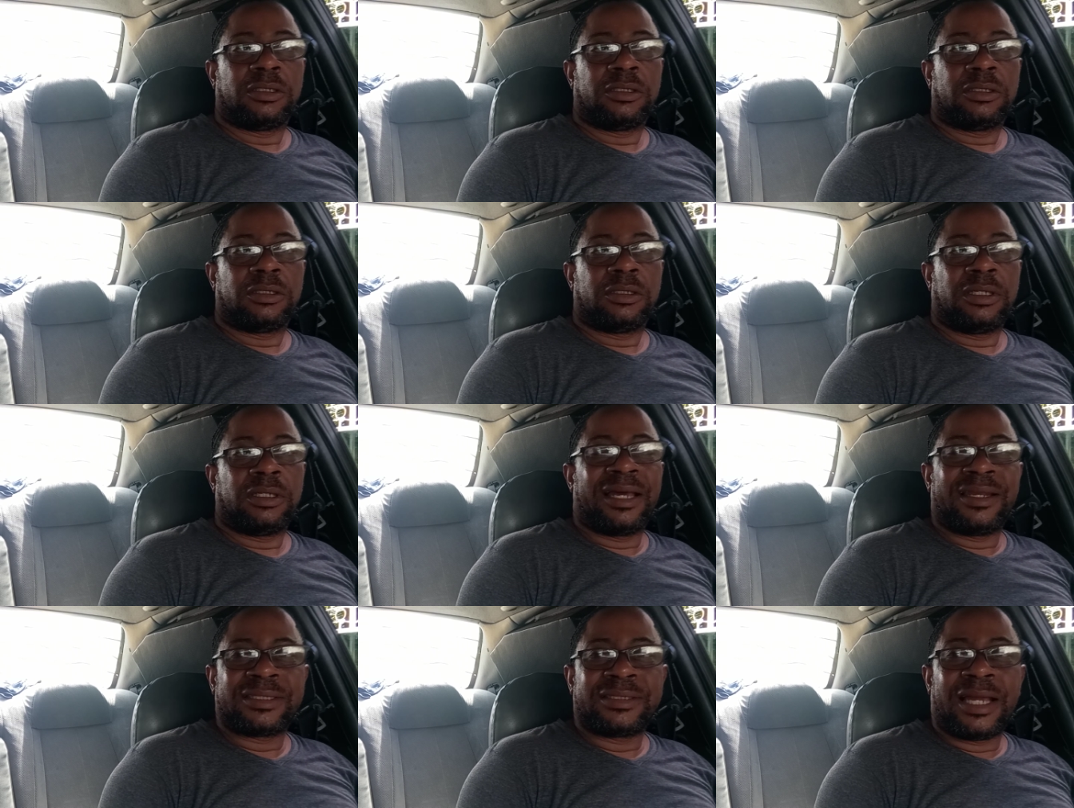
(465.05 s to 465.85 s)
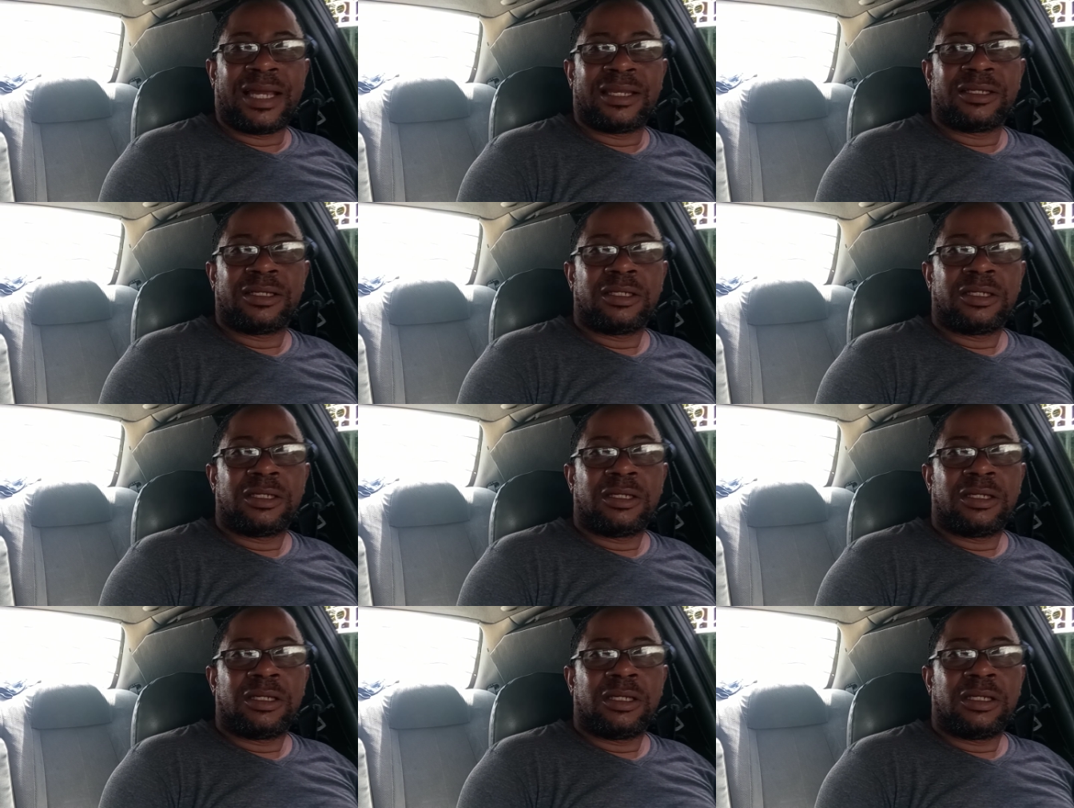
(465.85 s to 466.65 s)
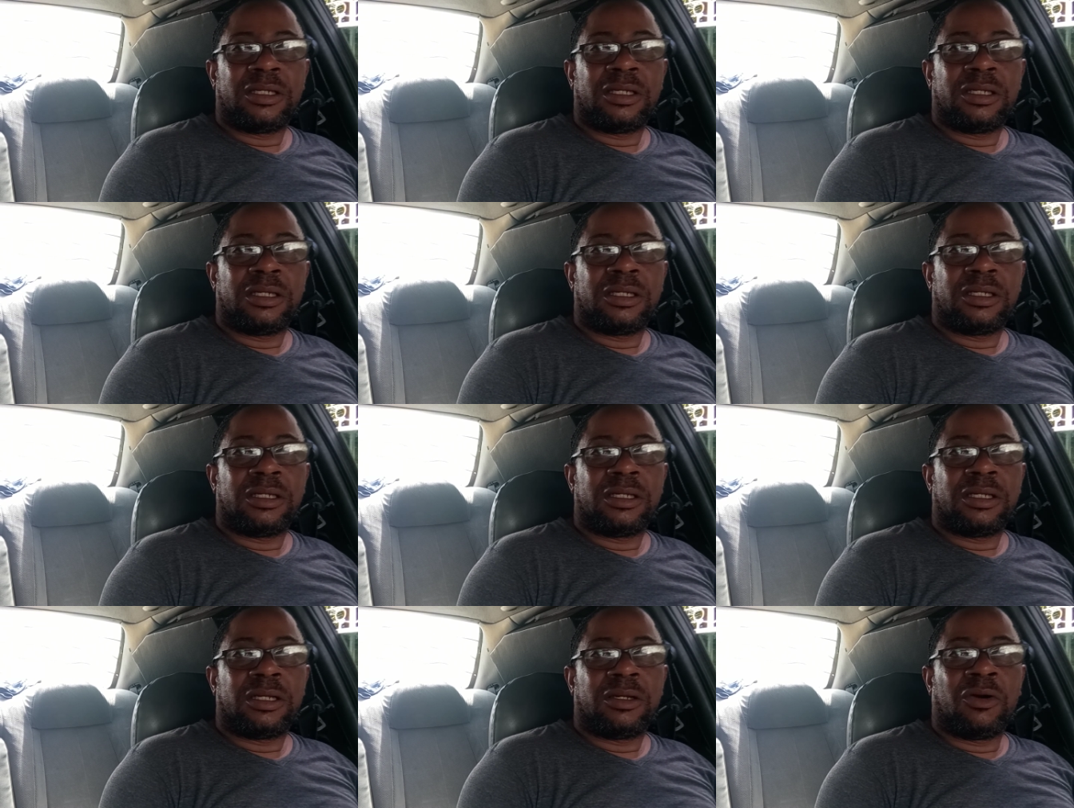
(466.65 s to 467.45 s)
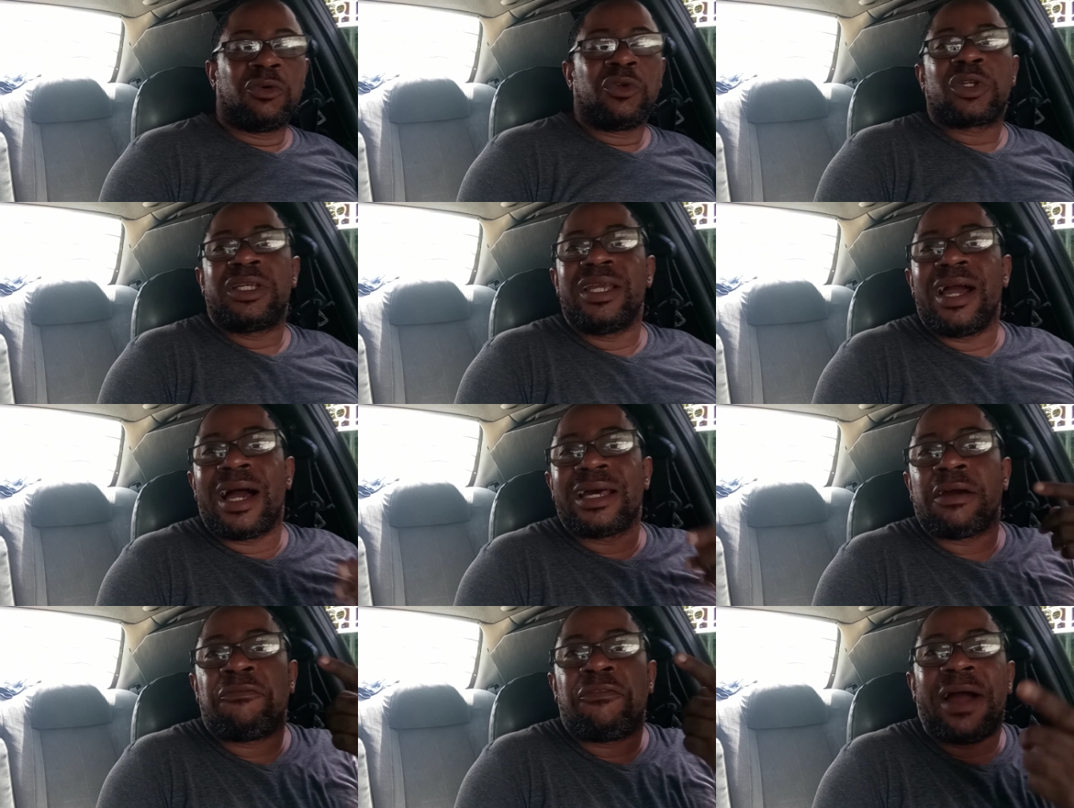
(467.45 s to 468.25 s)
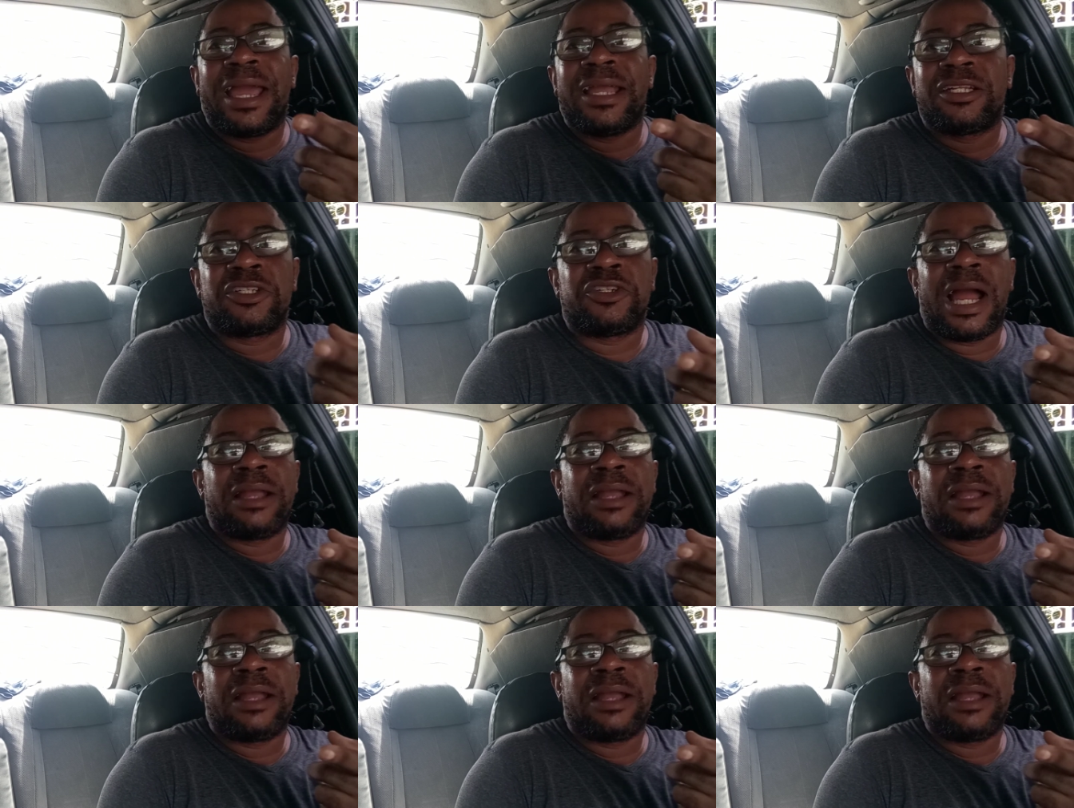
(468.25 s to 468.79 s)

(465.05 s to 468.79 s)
You understand? When you care and I fight crime,